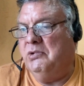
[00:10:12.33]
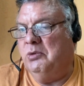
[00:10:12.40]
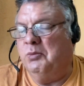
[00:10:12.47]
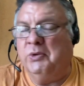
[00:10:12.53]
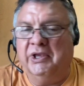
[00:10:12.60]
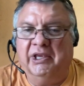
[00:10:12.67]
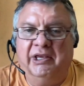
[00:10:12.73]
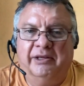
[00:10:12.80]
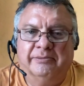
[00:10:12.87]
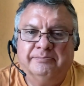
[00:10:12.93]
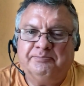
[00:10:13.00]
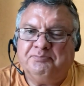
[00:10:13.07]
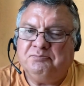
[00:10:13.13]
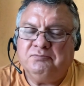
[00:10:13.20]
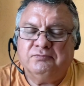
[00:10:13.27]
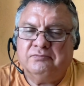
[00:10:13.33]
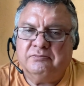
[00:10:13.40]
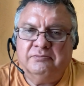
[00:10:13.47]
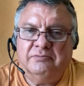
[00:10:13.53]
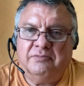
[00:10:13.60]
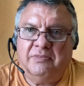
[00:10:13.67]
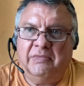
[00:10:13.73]
We
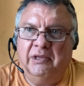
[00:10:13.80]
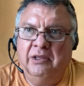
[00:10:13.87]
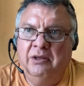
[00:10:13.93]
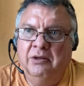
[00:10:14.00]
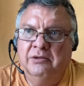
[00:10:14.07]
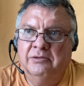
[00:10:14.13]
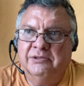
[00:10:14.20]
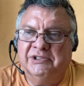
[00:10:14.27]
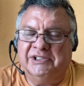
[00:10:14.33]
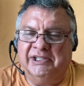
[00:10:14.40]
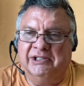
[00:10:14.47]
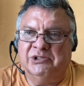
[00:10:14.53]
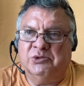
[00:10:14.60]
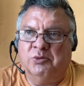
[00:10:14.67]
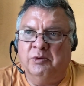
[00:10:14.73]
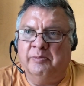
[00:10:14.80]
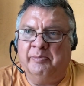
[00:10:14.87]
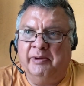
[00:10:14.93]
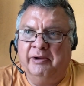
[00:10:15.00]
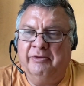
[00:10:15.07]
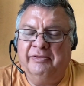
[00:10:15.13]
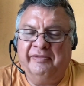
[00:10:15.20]
Since we're
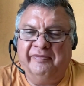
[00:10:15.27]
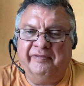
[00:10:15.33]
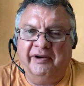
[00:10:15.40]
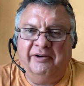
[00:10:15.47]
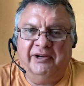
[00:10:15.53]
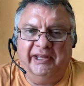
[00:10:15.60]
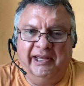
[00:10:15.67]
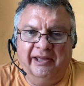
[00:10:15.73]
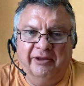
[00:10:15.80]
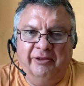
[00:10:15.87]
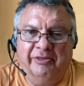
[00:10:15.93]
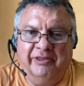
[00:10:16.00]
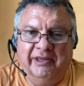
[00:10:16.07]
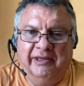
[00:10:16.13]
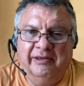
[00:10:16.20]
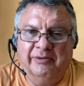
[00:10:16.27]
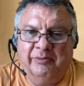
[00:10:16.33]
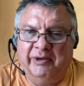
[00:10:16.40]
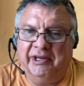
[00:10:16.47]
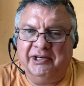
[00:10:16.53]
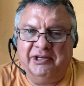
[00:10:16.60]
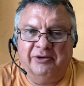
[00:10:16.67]
both fairly healthy,
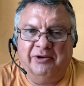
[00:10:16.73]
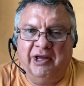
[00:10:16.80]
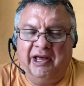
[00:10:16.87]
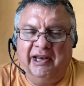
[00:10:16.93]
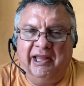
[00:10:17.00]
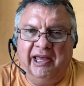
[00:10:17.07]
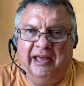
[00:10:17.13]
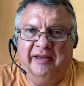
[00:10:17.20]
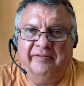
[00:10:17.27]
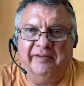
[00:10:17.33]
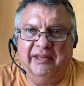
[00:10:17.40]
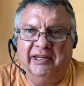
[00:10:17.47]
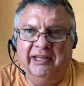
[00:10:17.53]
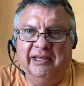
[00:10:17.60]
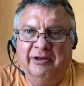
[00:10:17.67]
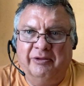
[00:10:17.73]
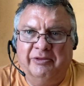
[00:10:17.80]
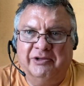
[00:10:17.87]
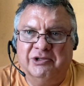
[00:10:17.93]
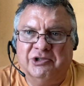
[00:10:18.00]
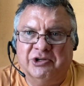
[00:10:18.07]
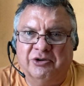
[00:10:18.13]
we do not have any
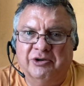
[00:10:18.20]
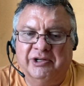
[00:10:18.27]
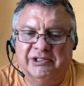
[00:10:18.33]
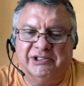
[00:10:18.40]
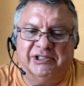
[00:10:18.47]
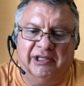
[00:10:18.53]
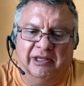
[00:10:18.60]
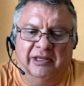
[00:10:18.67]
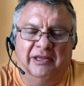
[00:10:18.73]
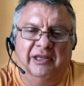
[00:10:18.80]
health insurance.